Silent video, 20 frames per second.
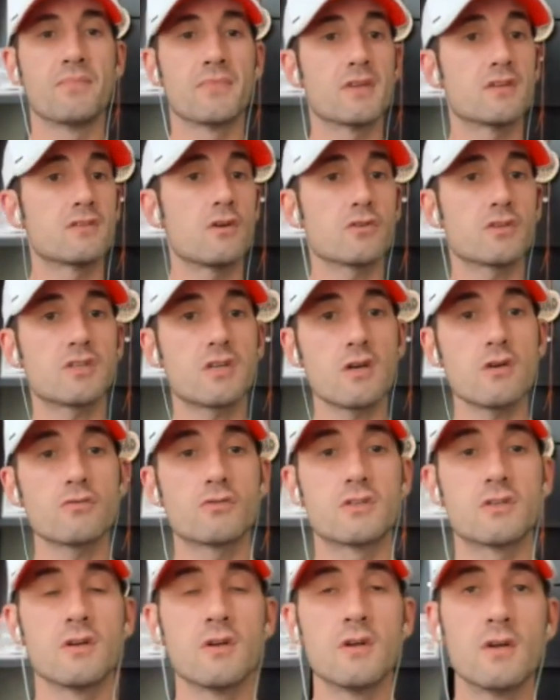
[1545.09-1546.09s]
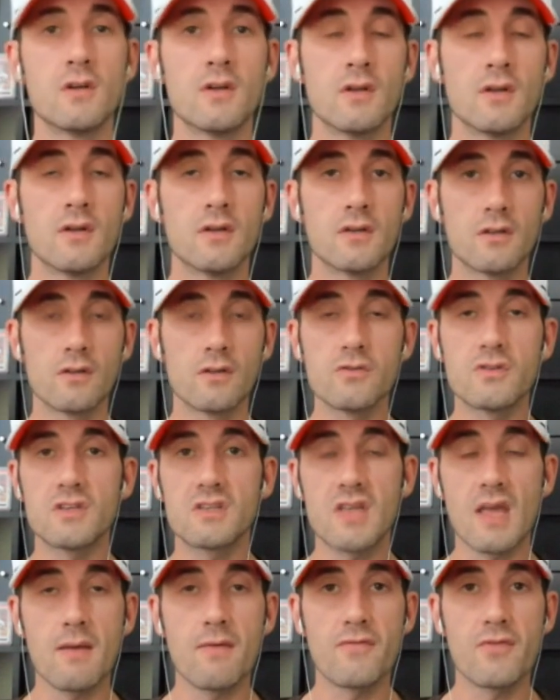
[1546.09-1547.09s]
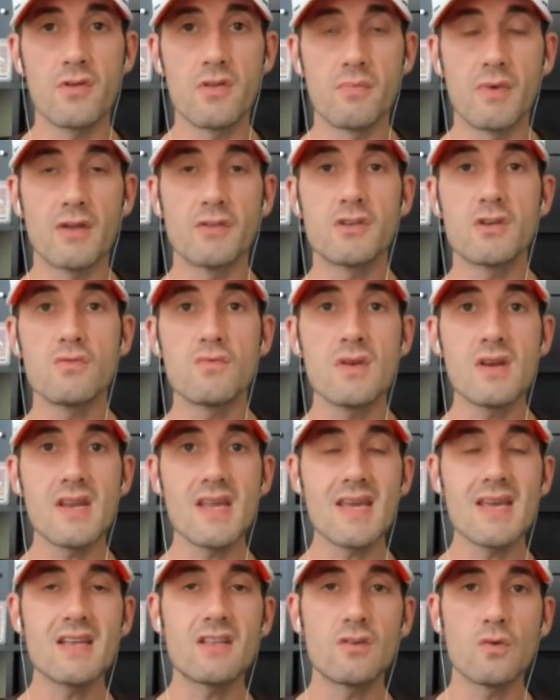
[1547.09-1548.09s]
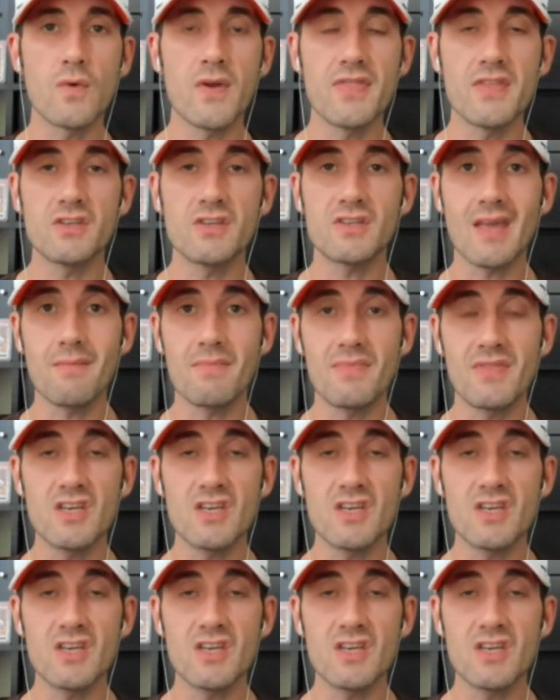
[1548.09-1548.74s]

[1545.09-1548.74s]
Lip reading: There's no excuse to lose this game if you're the Browns. You need to win this game.